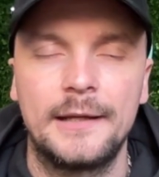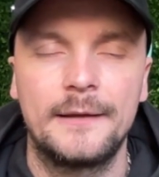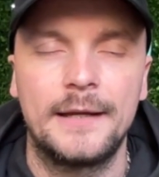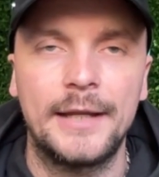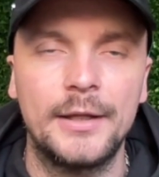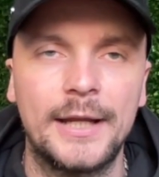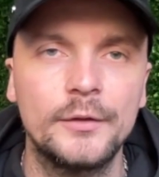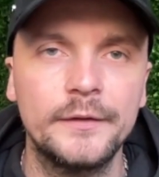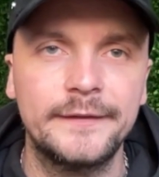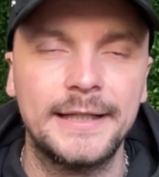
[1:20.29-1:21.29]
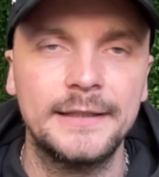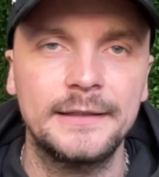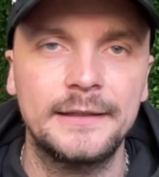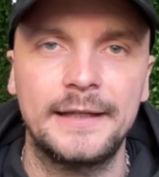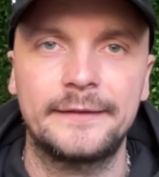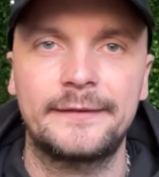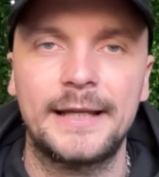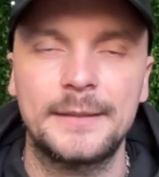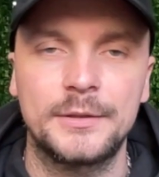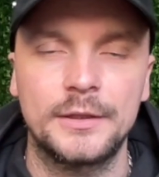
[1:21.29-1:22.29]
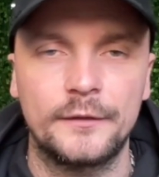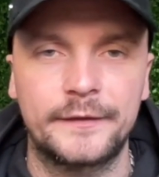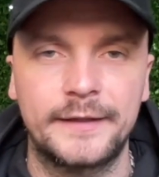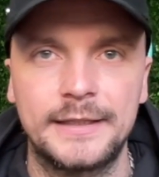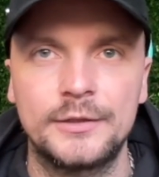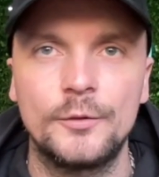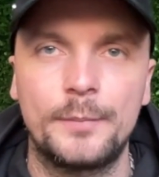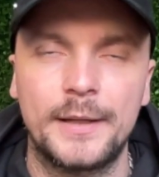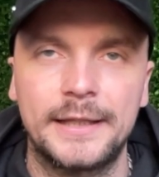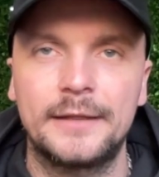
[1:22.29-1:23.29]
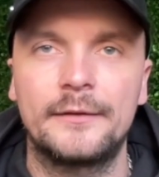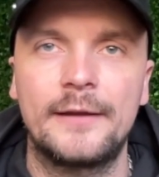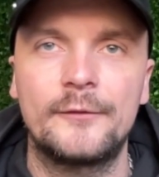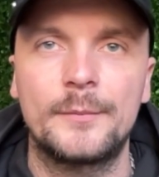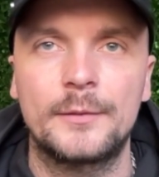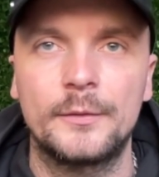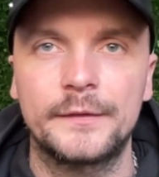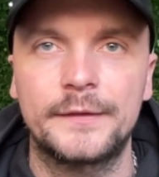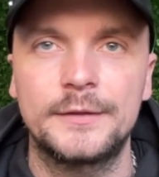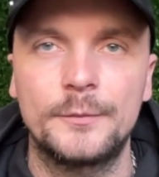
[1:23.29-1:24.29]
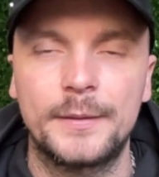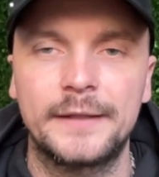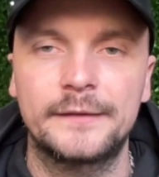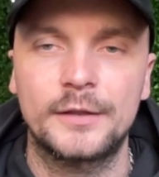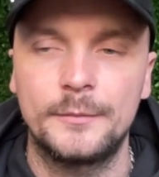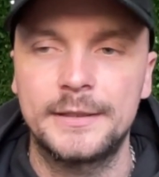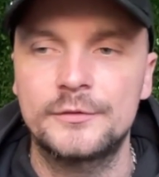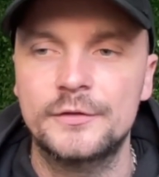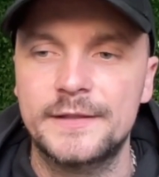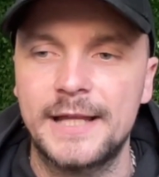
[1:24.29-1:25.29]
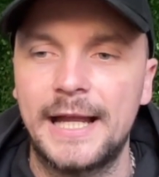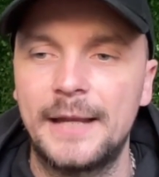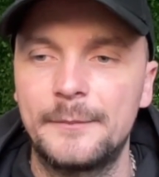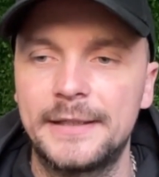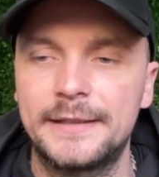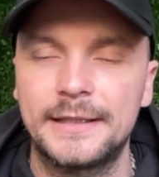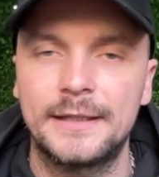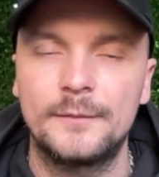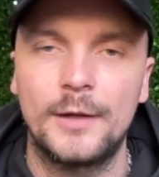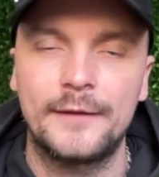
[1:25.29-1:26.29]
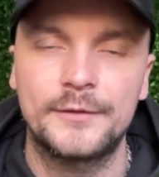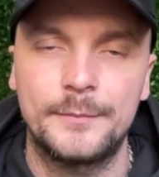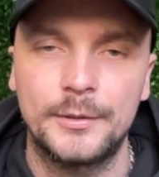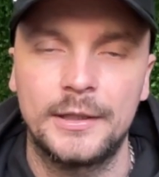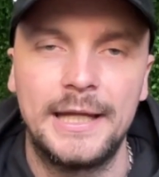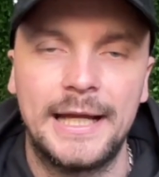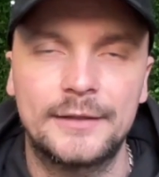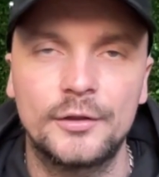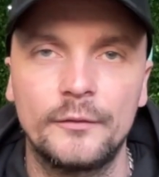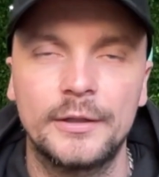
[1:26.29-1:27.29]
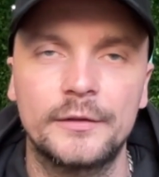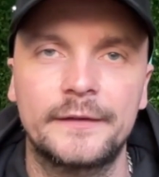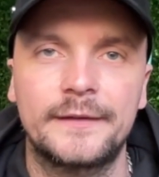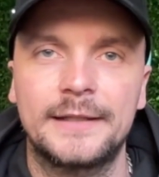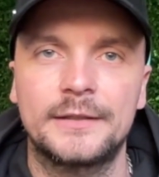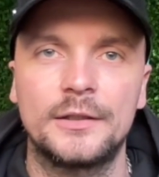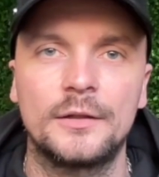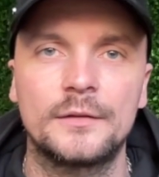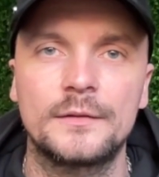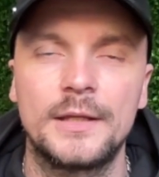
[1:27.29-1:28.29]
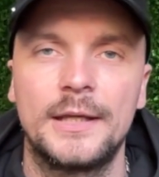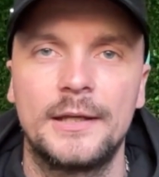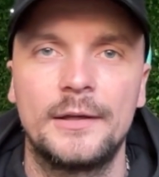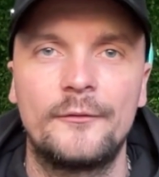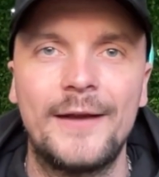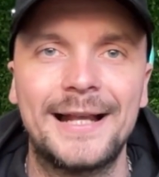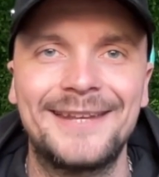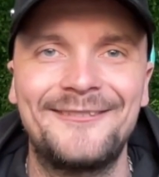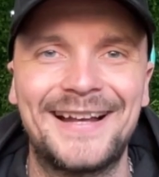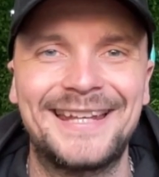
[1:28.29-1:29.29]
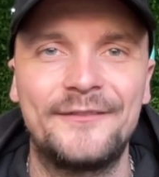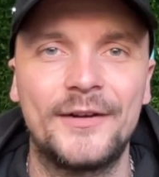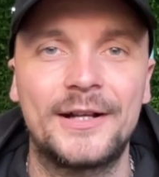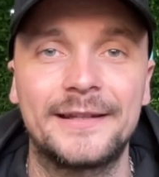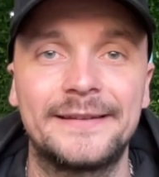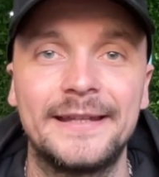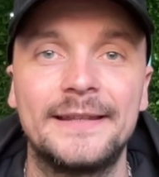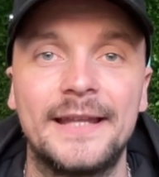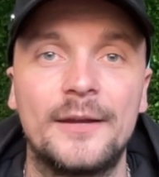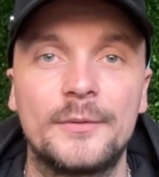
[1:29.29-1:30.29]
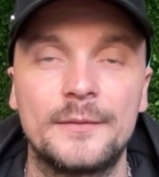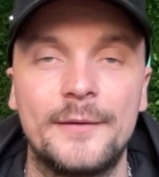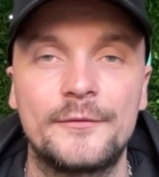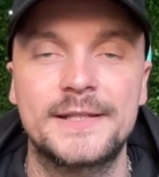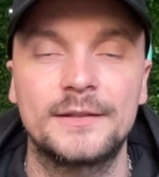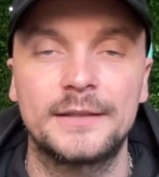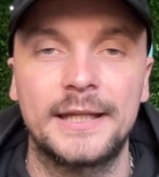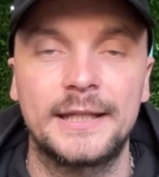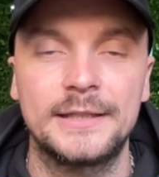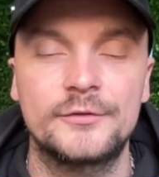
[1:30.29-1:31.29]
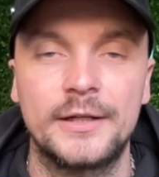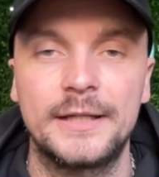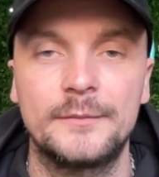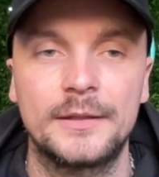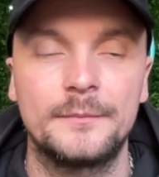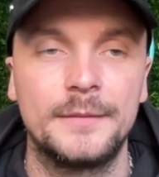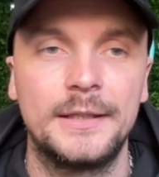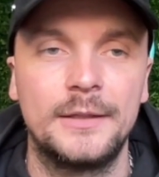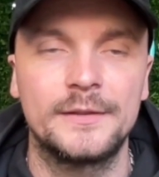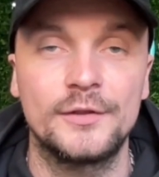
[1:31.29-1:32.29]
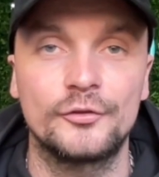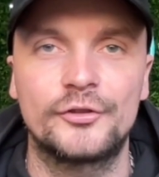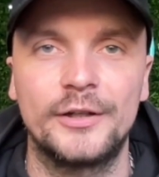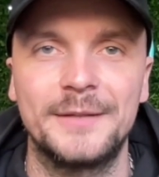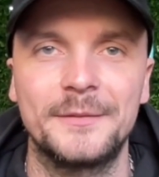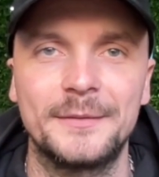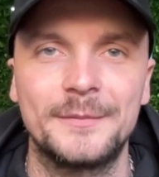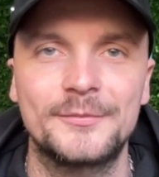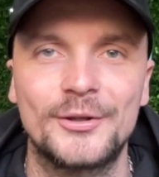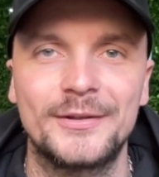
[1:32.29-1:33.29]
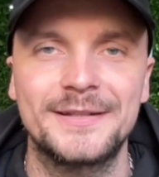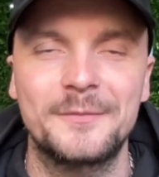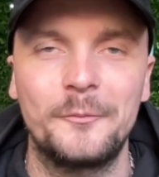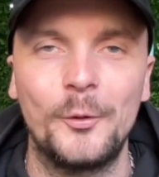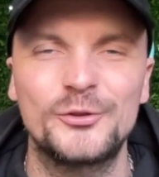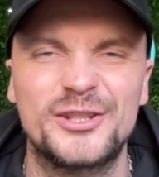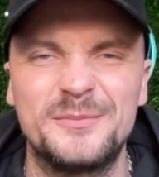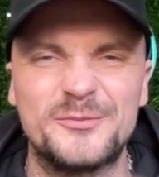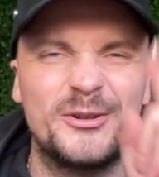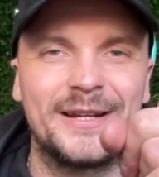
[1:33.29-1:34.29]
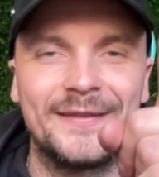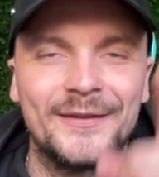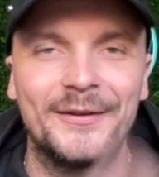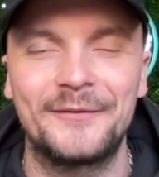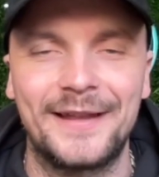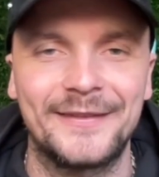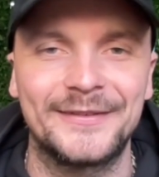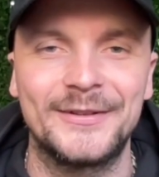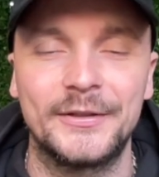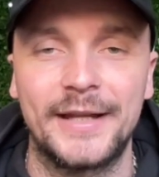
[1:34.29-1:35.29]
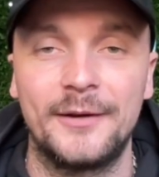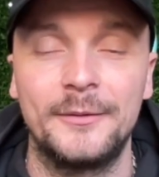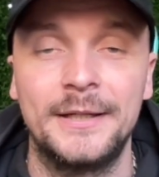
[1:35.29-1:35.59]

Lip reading: And I understand the excitement of seeing a new player, and everybody wants the new players to come in and just start immediately and what have you, but I don't really understand, Farky Facky Fucker is in there with him every single day, and he's training with him. Well, he's not training with him, I'm sure he's watching them train, though, of that there's no doubt.